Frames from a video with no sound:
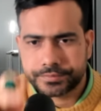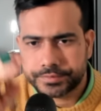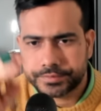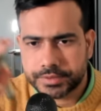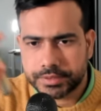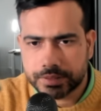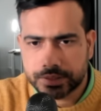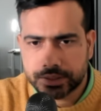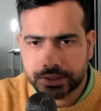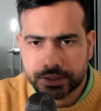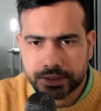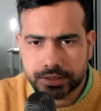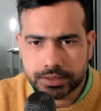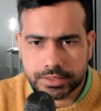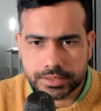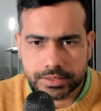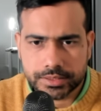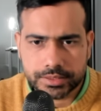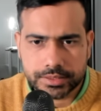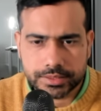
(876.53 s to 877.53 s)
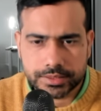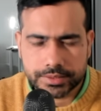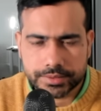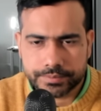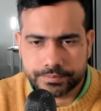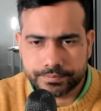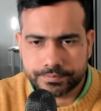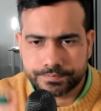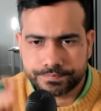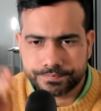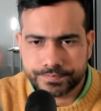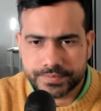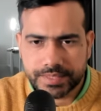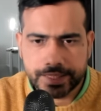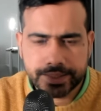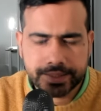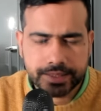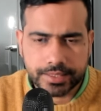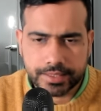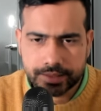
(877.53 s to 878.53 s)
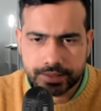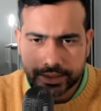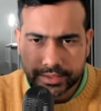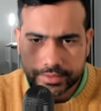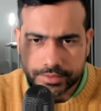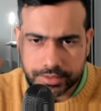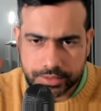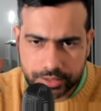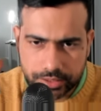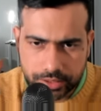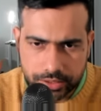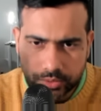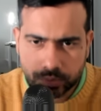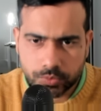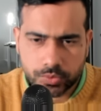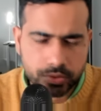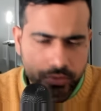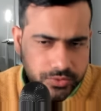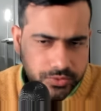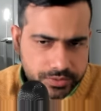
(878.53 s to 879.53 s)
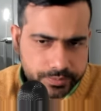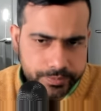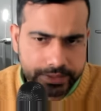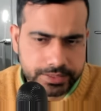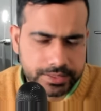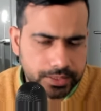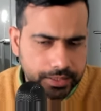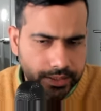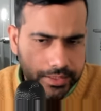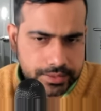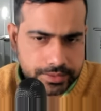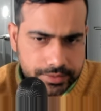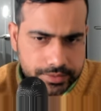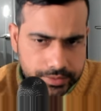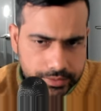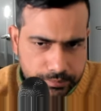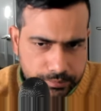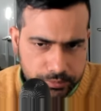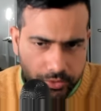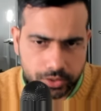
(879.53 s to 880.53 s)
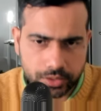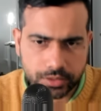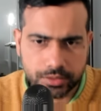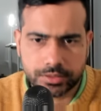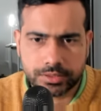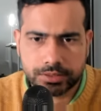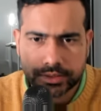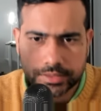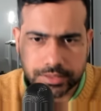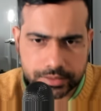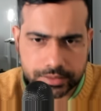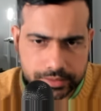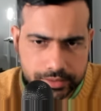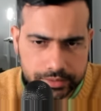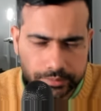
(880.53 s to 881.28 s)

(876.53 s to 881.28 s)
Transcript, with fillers: uh, area like they really want to specialize in models and,